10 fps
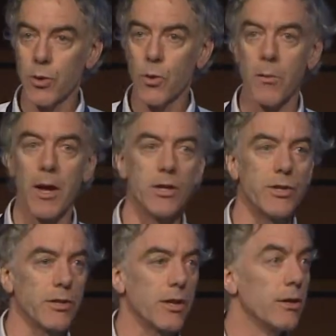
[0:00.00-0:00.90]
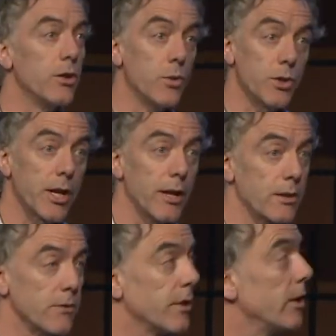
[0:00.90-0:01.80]
who are managing huge
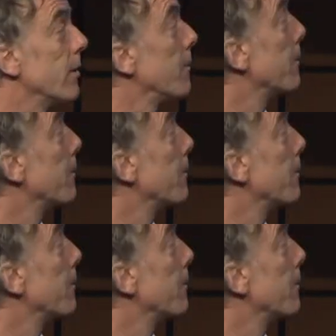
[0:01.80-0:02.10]
scales of data.